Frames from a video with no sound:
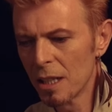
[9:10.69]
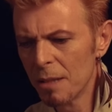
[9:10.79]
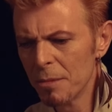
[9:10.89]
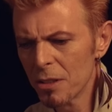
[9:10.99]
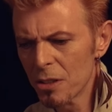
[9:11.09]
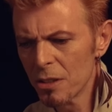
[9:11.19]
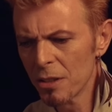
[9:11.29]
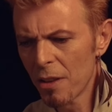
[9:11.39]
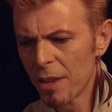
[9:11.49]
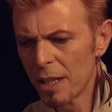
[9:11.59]
I'm not sure
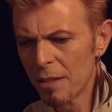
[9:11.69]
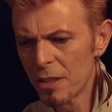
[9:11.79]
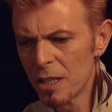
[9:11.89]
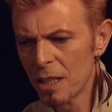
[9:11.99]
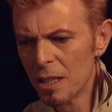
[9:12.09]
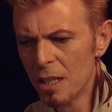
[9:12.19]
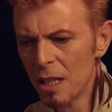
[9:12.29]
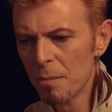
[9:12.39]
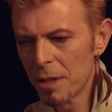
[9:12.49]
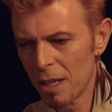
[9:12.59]
that they ever did,
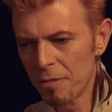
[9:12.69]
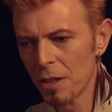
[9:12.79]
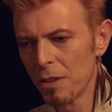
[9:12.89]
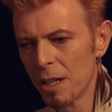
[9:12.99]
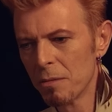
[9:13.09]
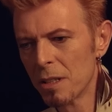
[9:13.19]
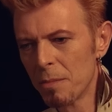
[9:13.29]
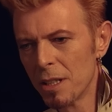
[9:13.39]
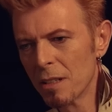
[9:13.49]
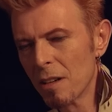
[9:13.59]
but I felt that would have
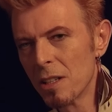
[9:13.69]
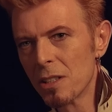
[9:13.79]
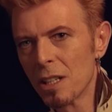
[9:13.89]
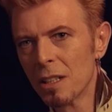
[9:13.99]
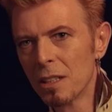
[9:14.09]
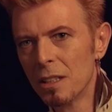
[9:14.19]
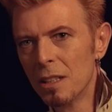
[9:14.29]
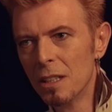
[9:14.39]
been a great single.